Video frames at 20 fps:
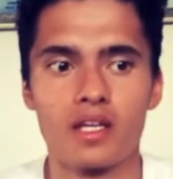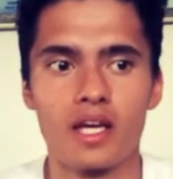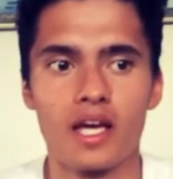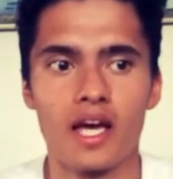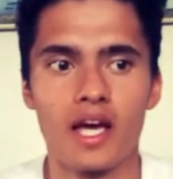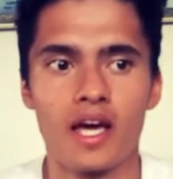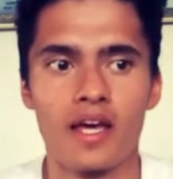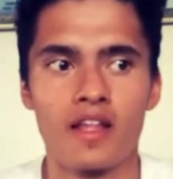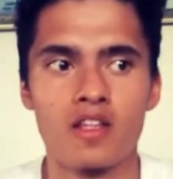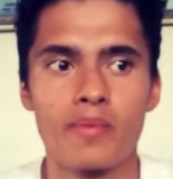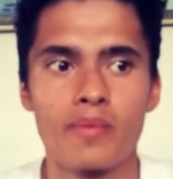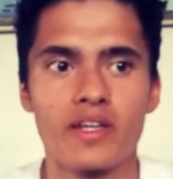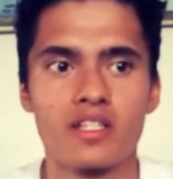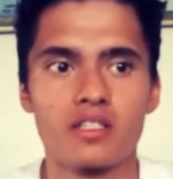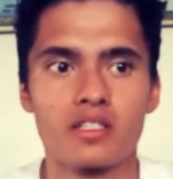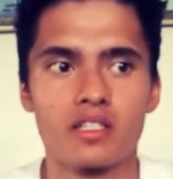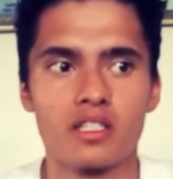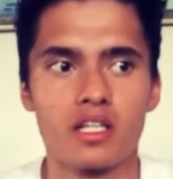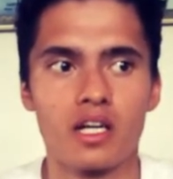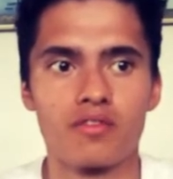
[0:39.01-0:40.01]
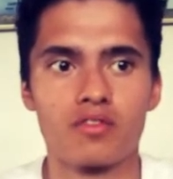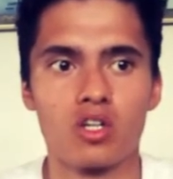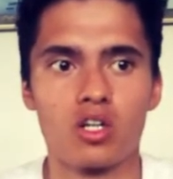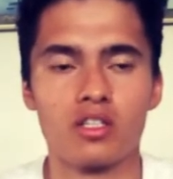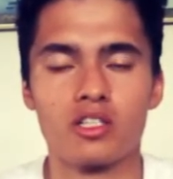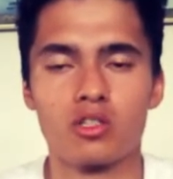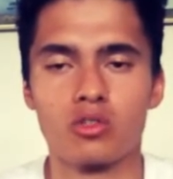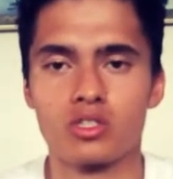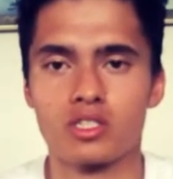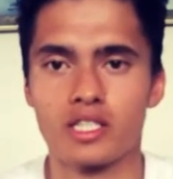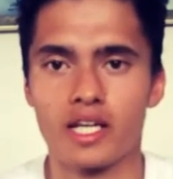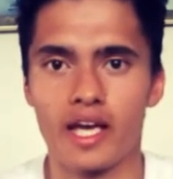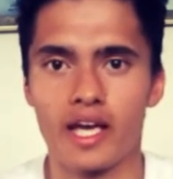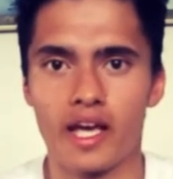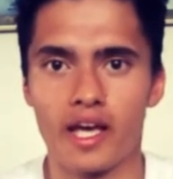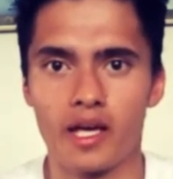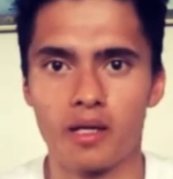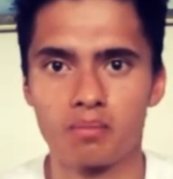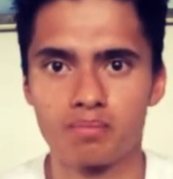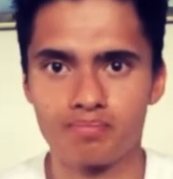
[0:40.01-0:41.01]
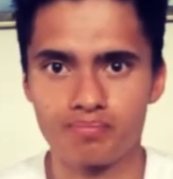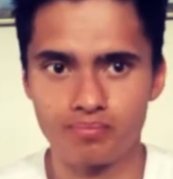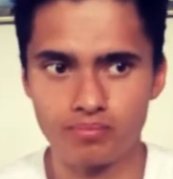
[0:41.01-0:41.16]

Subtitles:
That's basically I've got a little tear